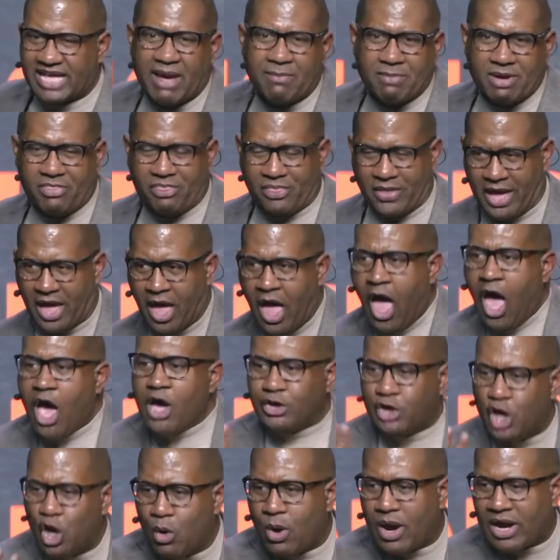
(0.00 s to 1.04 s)
Timothy,
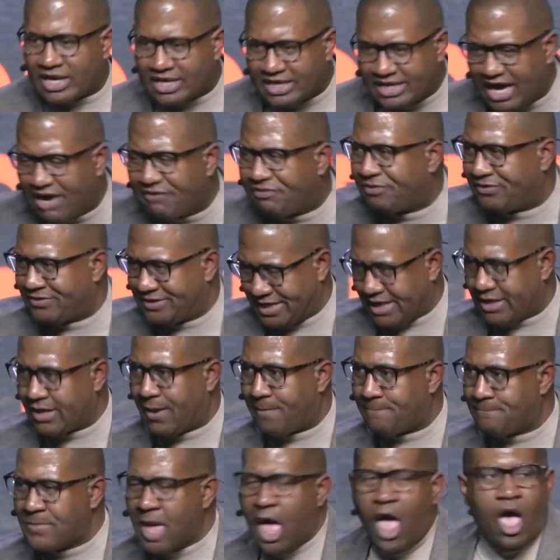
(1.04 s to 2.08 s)
you are gifted.
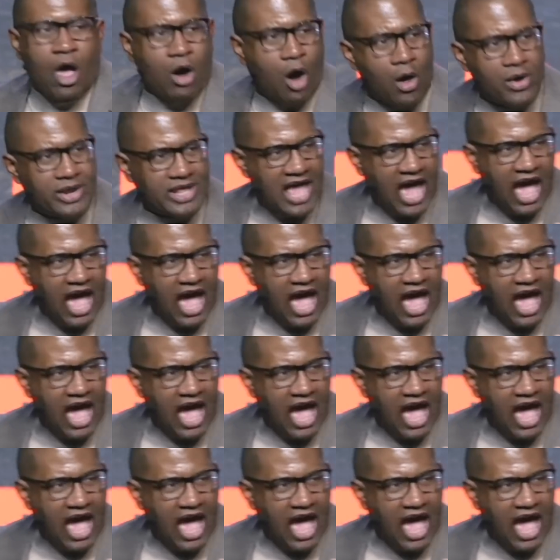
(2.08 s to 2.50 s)
On